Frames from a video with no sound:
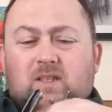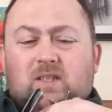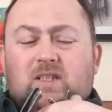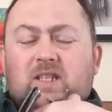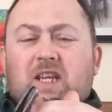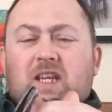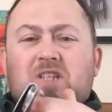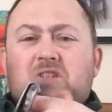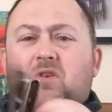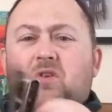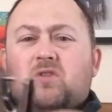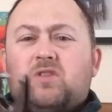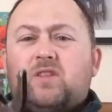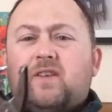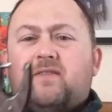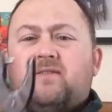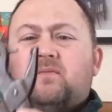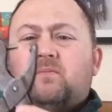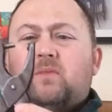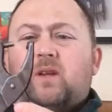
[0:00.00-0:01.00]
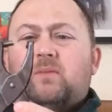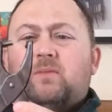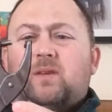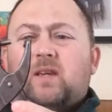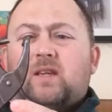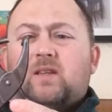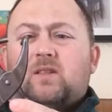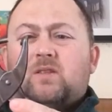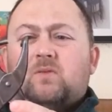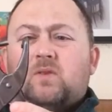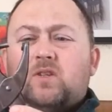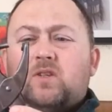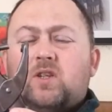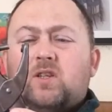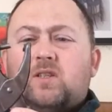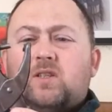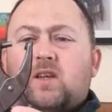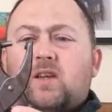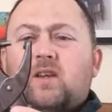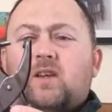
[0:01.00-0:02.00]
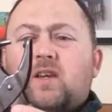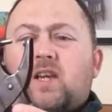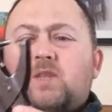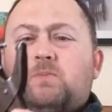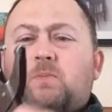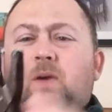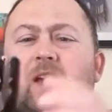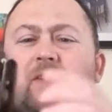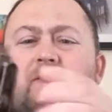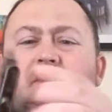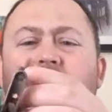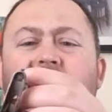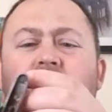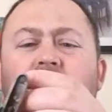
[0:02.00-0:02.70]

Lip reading: 6 or 7mm, which is perfect.